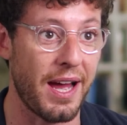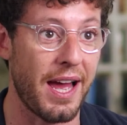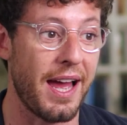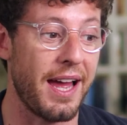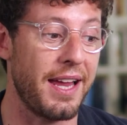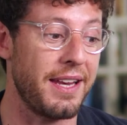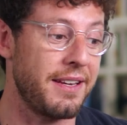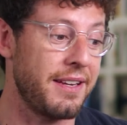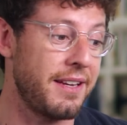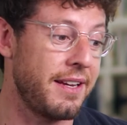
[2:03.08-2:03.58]

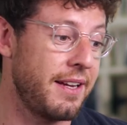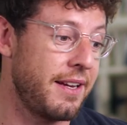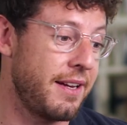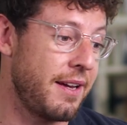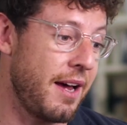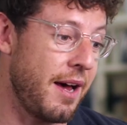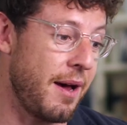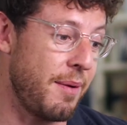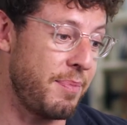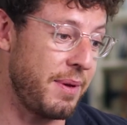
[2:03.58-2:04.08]
and
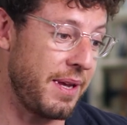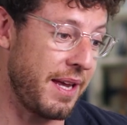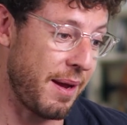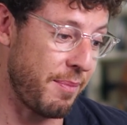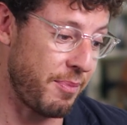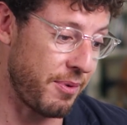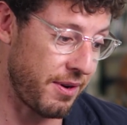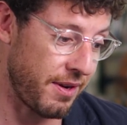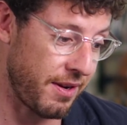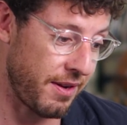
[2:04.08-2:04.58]
being
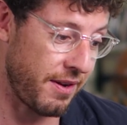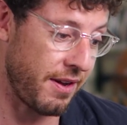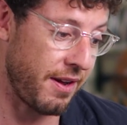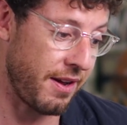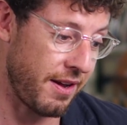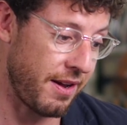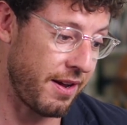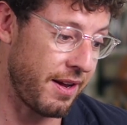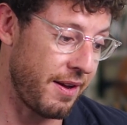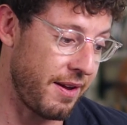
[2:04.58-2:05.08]
able
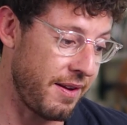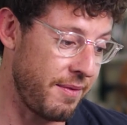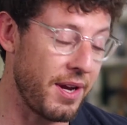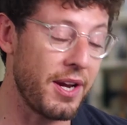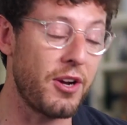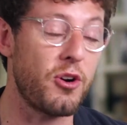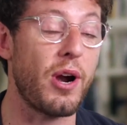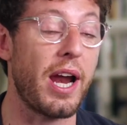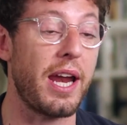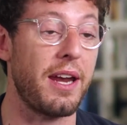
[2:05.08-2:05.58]
to
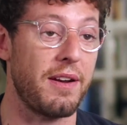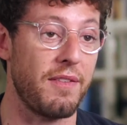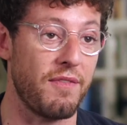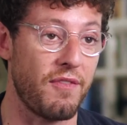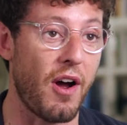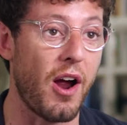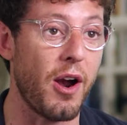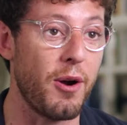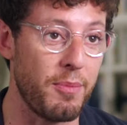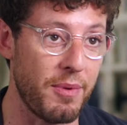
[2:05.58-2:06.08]
create an
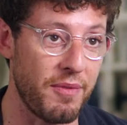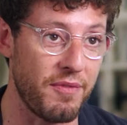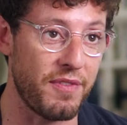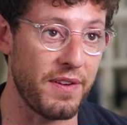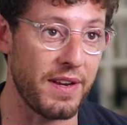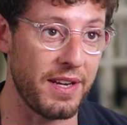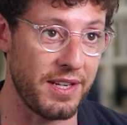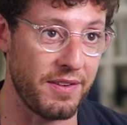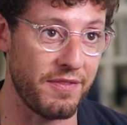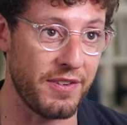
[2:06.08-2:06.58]
environment
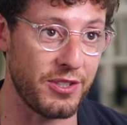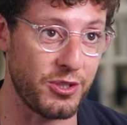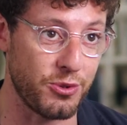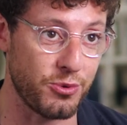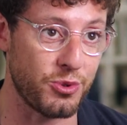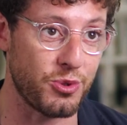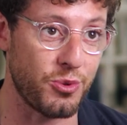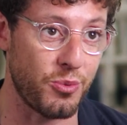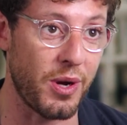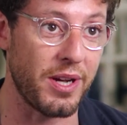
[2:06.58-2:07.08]
for
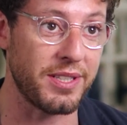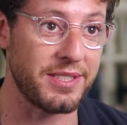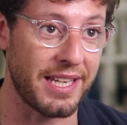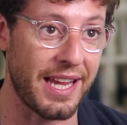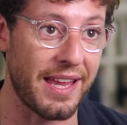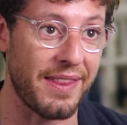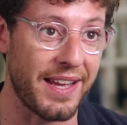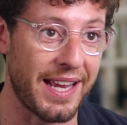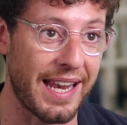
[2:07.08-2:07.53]
individuals to work together